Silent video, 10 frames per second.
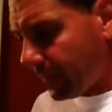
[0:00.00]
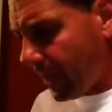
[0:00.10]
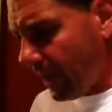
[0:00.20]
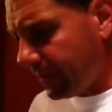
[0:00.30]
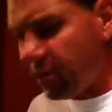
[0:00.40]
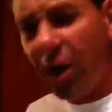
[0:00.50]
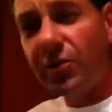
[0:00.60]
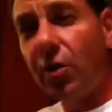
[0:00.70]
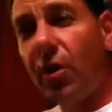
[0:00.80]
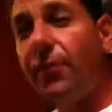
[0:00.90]
and it
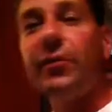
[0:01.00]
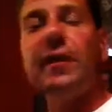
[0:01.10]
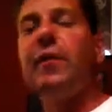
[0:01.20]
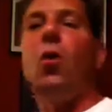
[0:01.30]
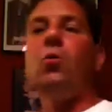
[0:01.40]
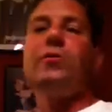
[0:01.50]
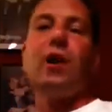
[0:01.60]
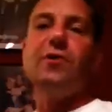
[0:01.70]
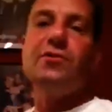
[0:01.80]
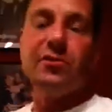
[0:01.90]
starts off as like the whole
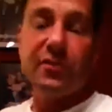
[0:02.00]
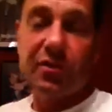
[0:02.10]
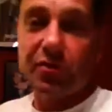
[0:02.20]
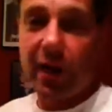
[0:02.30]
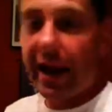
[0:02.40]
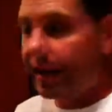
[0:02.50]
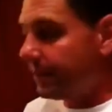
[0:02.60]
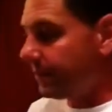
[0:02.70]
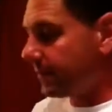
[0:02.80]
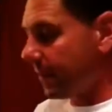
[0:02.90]
Dungeons and
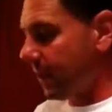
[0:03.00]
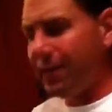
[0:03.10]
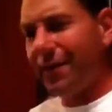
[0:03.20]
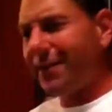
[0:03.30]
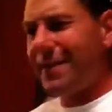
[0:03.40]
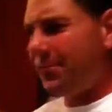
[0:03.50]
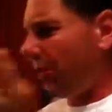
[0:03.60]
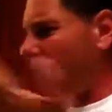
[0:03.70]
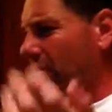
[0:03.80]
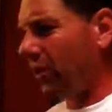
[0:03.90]
Dragons, and not to keep
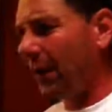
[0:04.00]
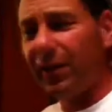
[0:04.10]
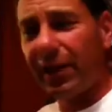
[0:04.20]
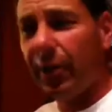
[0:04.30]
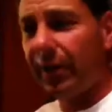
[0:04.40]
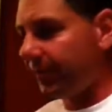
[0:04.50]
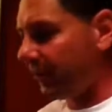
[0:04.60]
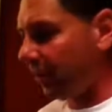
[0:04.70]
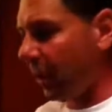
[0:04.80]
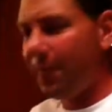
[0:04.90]
talking about lyrics. I'm
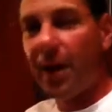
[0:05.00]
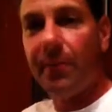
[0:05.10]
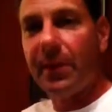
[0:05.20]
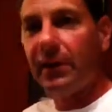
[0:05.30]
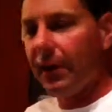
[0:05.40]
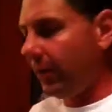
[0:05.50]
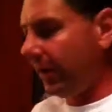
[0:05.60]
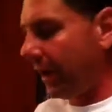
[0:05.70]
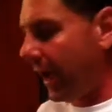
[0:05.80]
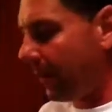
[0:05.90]
talking, I'm not a big
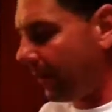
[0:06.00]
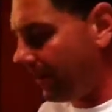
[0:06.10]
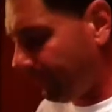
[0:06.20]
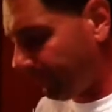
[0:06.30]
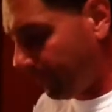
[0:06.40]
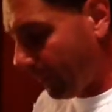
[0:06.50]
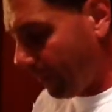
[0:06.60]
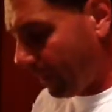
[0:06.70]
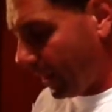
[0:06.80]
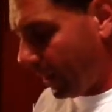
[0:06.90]
lyric guy, but
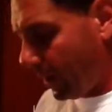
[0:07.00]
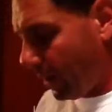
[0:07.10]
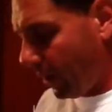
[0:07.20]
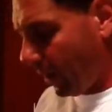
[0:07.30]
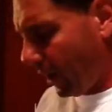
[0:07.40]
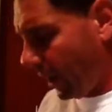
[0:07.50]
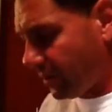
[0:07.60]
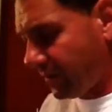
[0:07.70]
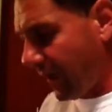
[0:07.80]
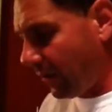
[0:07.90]
I
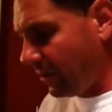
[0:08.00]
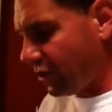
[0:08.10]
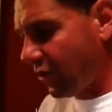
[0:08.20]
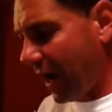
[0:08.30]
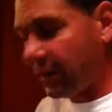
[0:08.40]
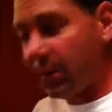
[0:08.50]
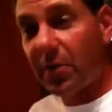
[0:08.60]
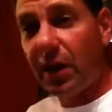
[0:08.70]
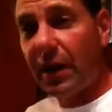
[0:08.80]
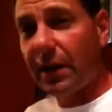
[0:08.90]
just found this track to
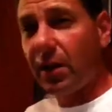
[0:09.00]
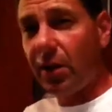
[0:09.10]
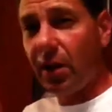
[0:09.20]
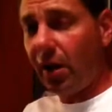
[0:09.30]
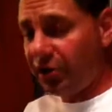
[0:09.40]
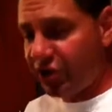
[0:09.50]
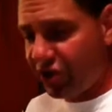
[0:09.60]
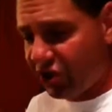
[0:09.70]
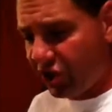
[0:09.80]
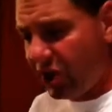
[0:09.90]
be like a
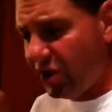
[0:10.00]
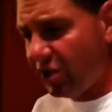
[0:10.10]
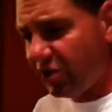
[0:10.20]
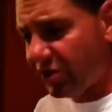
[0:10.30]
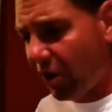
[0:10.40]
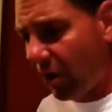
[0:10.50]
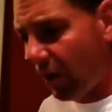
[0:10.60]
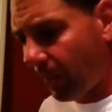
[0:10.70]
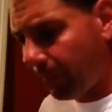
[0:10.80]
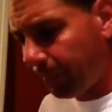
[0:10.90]
genius
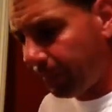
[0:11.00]
song,